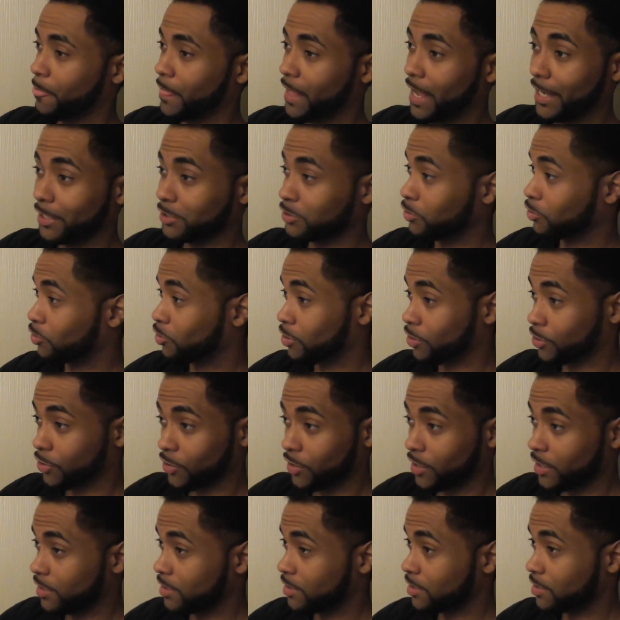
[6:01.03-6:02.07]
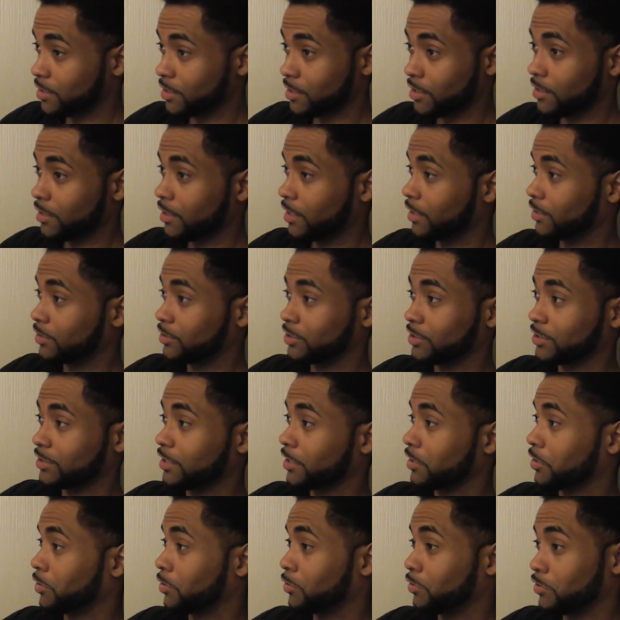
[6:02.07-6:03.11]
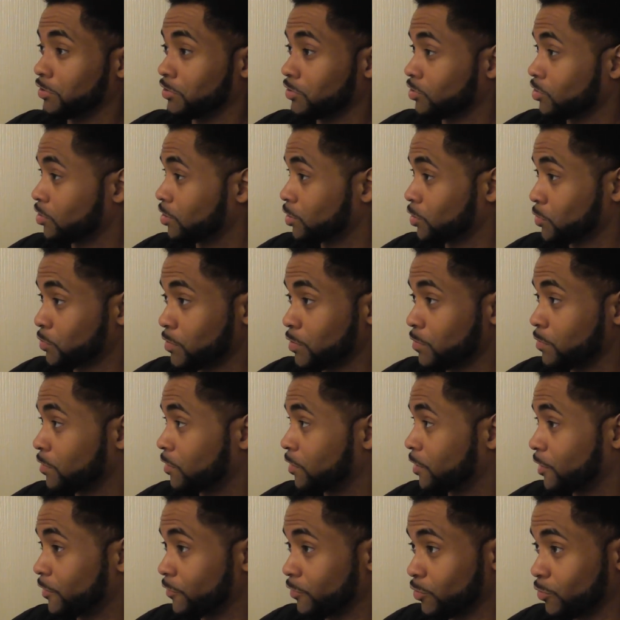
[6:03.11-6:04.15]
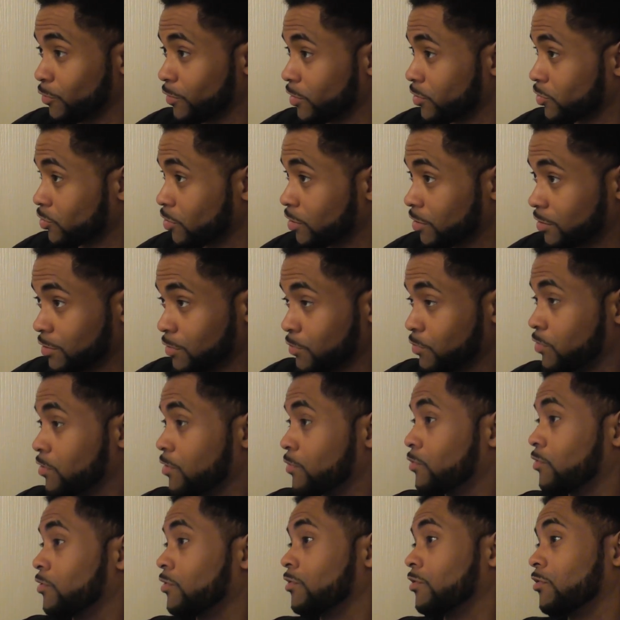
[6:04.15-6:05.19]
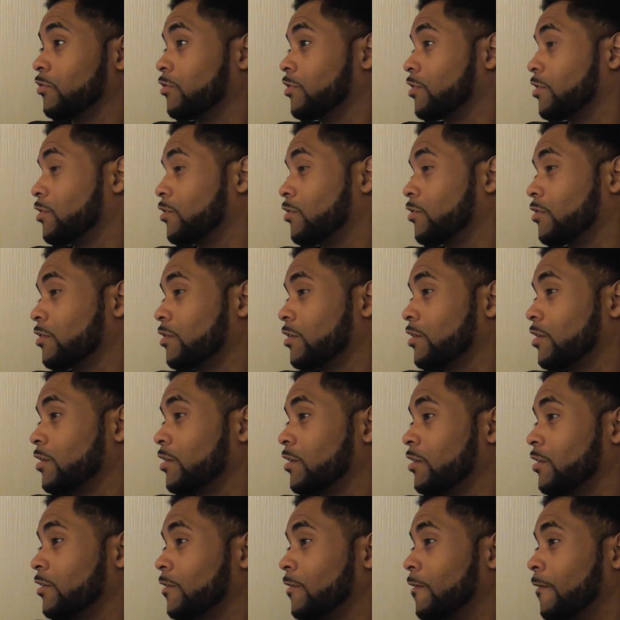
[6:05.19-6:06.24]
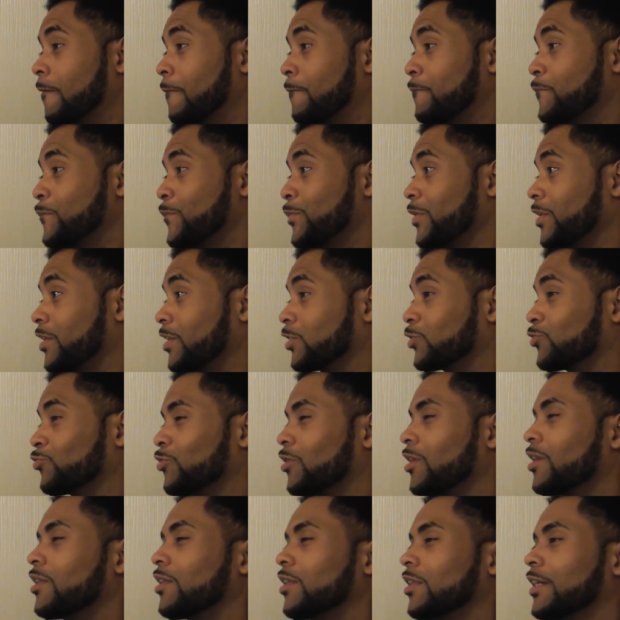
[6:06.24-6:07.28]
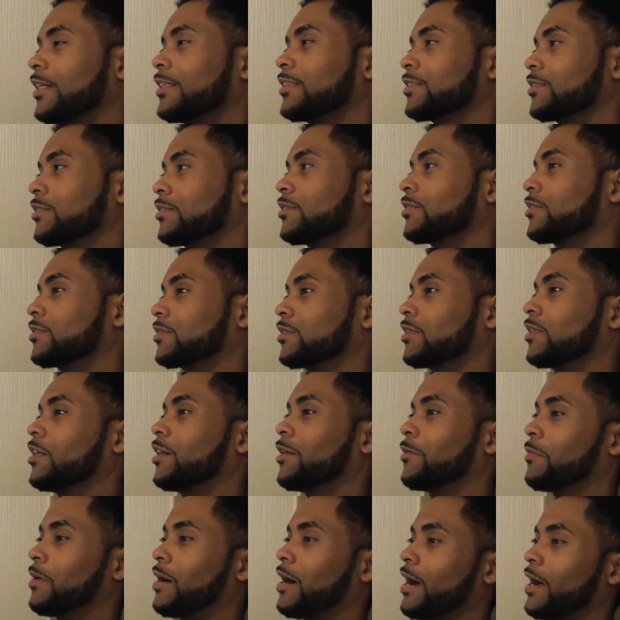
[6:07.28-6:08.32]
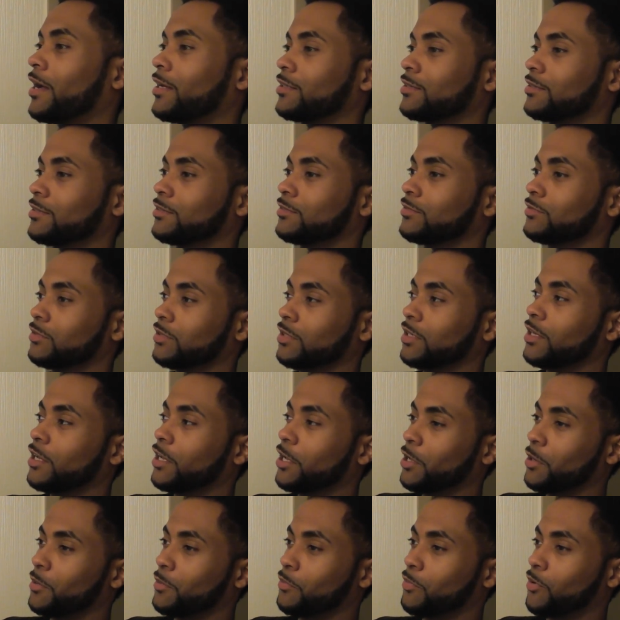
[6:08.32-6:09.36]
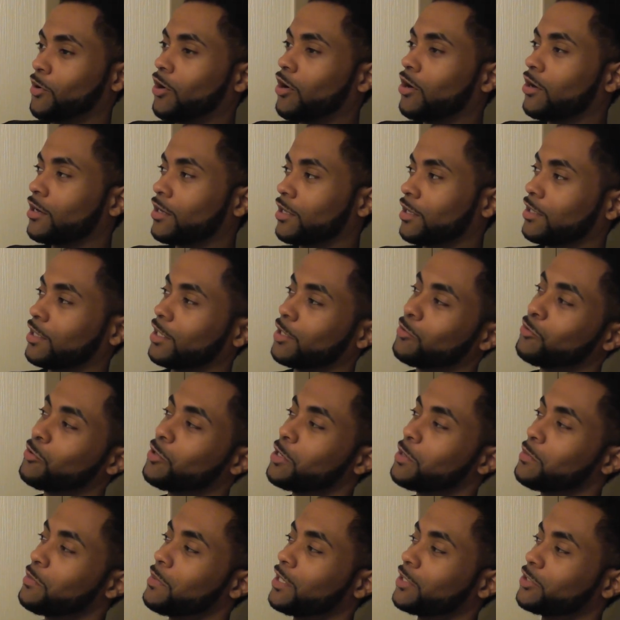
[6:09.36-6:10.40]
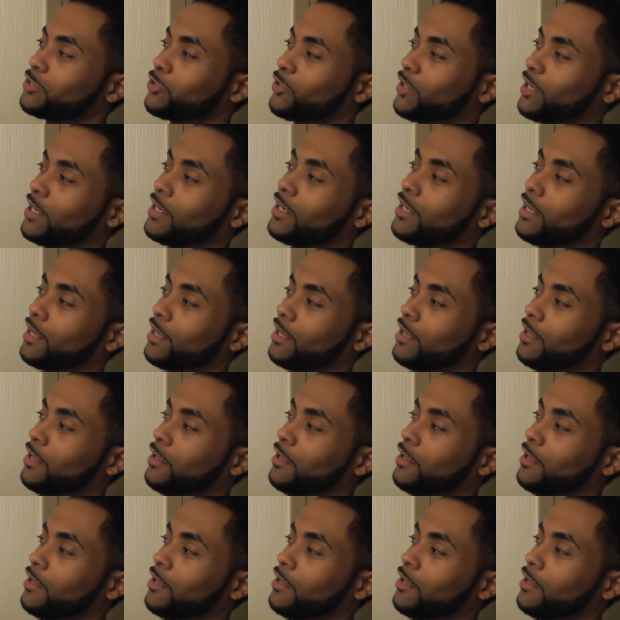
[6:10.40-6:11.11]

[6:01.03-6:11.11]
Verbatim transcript: acting all crazy and just thinking you can talk to people however you want to talk to people, you know? Because what lessons am I imparting? Like, what am I trying to